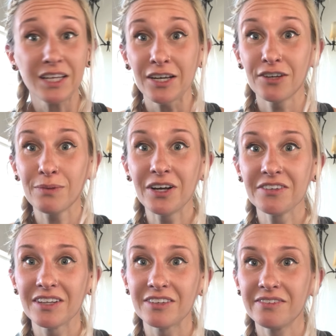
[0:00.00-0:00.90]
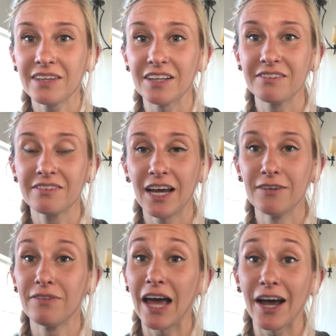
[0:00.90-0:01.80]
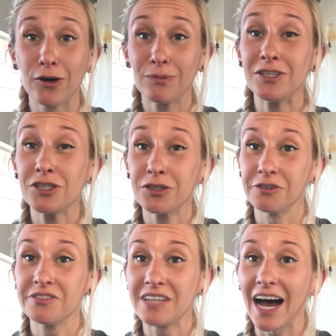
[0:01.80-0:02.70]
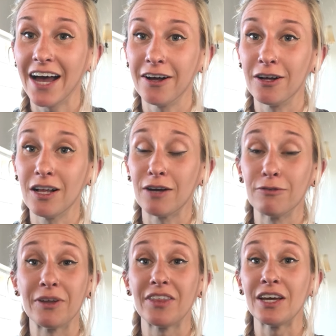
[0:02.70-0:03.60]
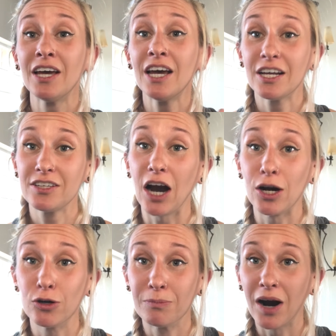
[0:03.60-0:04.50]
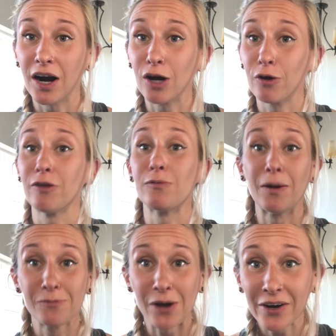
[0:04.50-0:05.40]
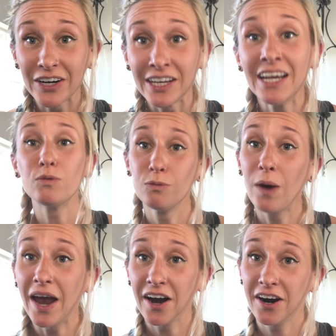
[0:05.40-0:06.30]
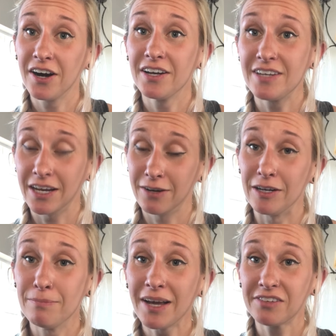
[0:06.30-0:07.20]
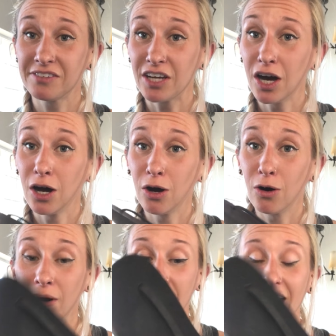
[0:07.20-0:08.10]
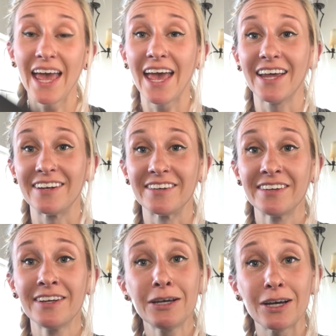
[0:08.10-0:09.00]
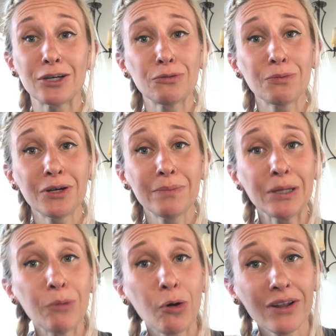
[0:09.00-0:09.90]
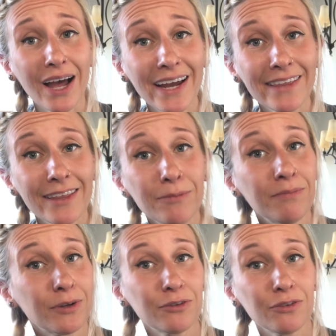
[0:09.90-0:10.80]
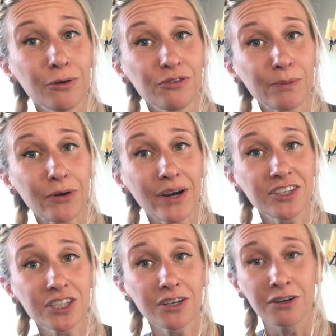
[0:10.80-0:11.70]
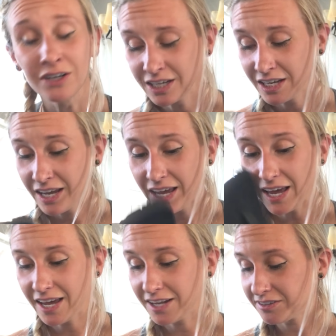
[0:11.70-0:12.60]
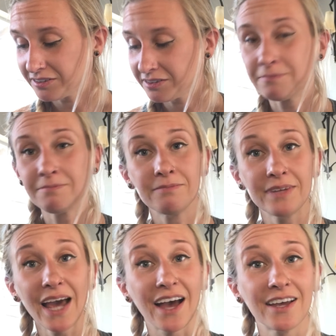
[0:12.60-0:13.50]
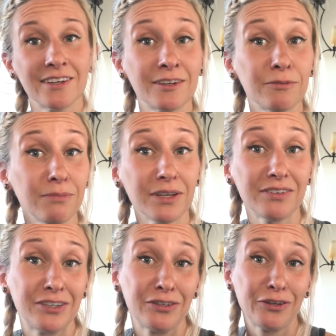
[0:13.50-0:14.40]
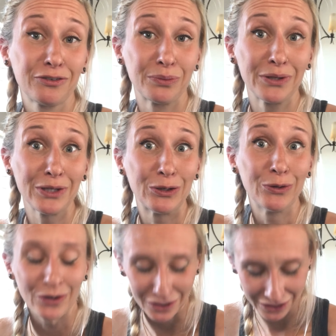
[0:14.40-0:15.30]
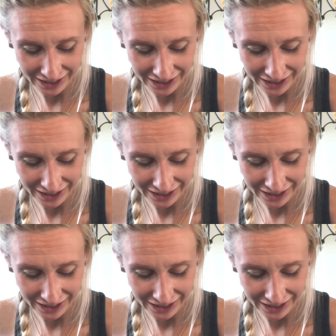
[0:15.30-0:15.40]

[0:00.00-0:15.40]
As well as it's kind of that original style of what the Tarahumara or the Romreri wear down in Mexico, and I just want to be more like them. They're so inspirational, and yeah, plus it just looks really cool.